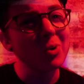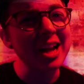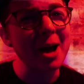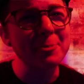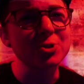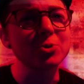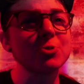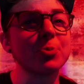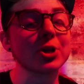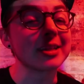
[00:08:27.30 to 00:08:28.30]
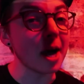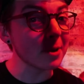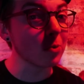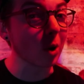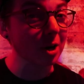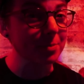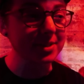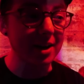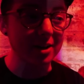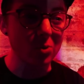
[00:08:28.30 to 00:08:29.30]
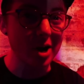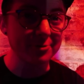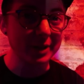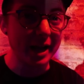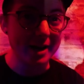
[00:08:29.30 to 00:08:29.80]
what happens when you put gummy worms on a waffle